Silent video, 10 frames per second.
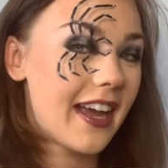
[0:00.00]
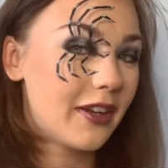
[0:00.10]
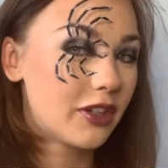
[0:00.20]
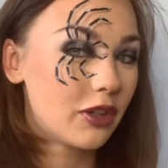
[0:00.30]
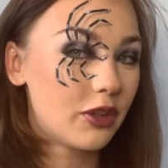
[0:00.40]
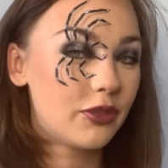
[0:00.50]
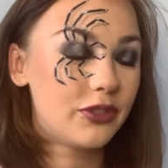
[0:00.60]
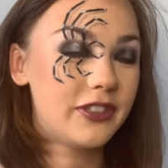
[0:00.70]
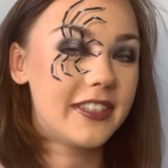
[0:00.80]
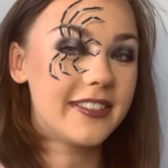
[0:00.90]
I'd
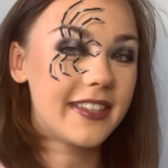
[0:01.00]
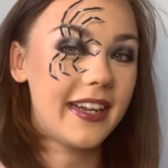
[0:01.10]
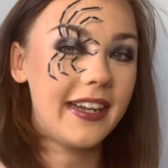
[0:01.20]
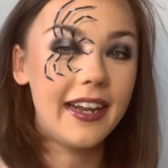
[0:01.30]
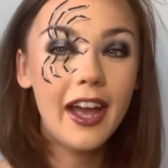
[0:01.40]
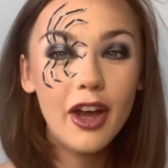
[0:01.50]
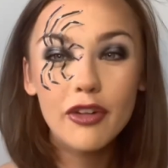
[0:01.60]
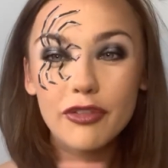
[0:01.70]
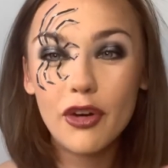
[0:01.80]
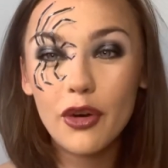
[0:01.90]
love to see
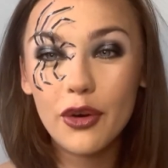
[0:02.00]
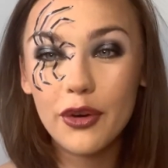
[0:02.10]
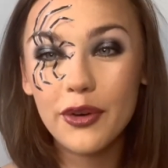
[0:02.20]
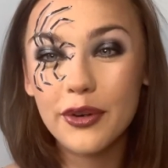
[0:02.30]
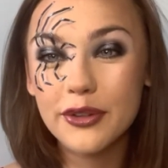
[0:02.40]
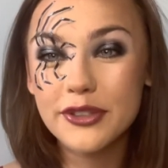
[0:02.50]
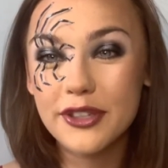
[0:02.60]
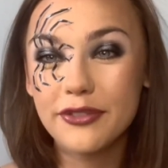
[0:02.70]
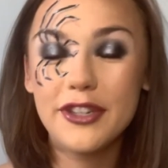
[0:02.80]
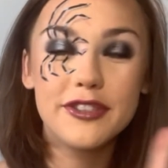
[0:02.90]
photos
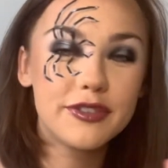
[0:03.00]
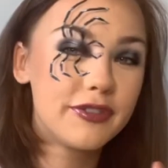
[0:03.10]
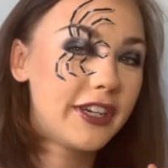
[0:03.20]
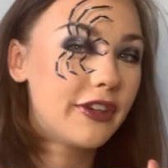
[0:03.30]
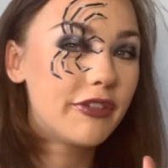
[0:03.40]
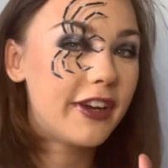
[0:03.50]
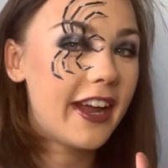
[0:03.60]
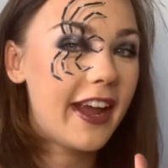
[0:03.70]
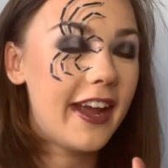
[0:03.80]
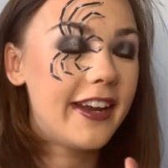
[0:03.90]
of you
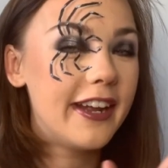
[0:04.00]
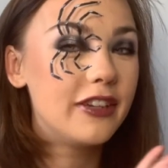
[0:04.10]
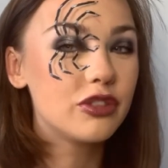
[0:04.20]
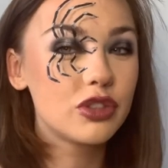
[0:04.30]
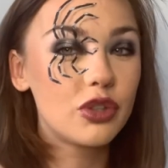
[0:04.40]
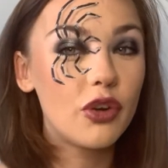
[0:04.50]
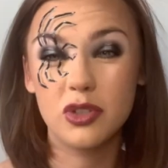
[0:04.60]
recreating it and stuff.